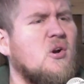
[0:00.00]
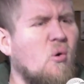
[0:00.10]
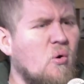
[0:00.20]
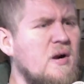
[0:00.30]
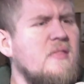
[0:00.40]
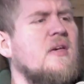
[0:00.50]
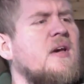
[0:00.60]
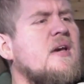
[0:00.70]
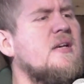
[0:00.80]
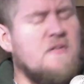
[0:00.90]
Corinth
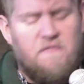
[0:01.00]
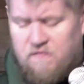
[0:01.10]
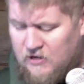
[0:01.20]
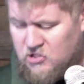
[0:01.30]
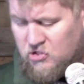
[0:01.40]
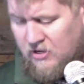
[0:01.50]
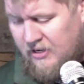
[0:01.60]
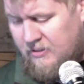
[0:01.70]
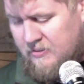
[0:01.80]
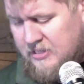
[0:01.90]
is a
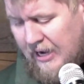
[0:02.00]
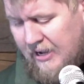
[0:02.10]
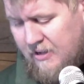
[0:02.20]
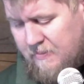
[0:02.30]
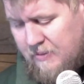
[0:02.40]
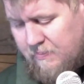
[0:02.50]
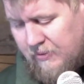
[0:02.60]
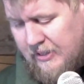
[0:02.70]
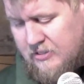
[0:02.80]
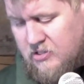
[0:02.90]
frustrating time and
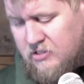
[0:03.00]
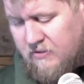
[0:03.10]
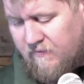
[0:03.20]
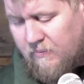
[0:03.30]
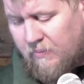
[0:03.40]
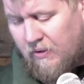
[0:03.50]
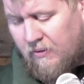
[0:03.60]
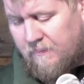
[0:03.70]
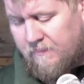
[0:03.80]
place for Paul.